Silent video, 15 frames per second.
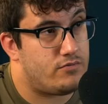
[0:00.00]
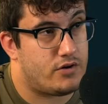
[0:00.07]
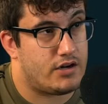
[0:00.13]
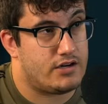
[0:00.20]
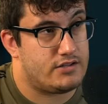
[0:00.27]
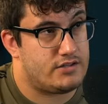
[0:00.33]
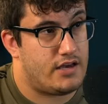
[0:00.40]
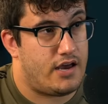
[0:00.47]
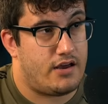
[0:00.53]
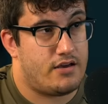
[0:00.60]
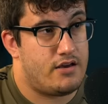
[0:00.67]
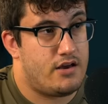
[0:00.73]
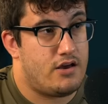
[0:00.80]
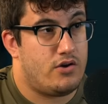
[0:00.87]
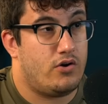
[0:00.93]
we're going to say
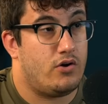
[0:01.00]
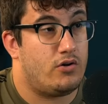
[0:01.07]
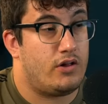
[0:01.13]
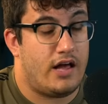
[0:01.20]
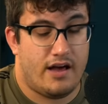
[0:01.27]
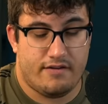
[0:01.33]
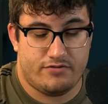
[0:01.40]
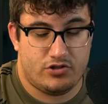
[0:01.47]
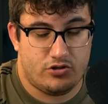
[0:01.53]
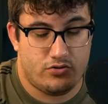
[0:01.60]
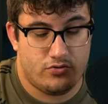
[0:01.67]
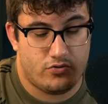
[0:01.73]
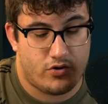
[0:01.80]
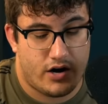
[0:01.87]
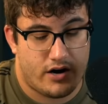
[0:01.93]
you'll have
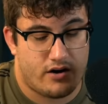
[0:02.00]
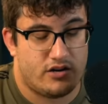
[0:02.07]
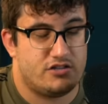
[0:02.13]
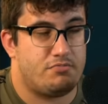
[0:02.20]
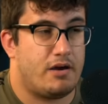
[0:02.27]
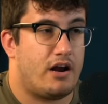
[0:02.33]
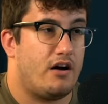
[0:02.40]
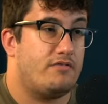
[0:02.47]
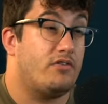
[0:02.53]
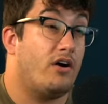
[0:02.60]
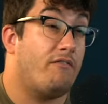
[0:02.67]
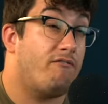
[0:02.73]
two credit cards paid off, a